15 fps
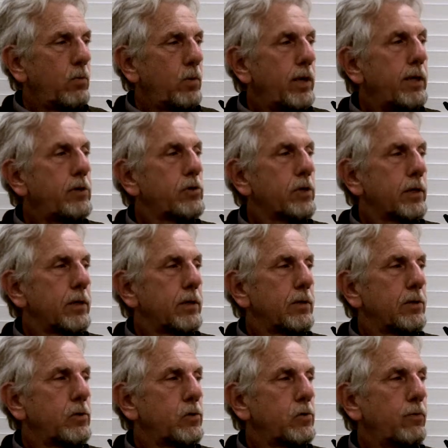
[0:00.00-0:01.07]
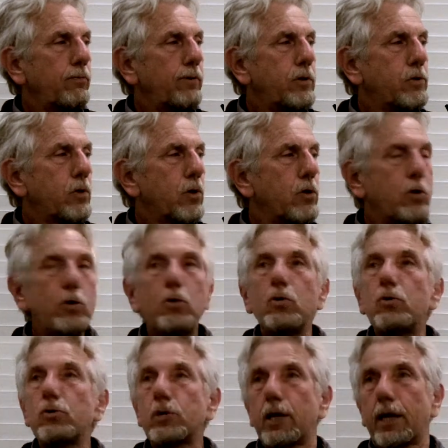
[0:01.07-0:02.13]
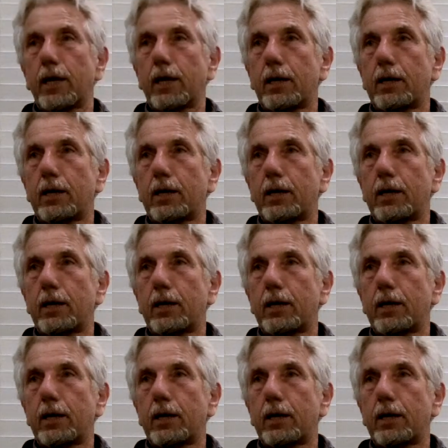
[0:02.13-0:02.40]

reason the Sufis are using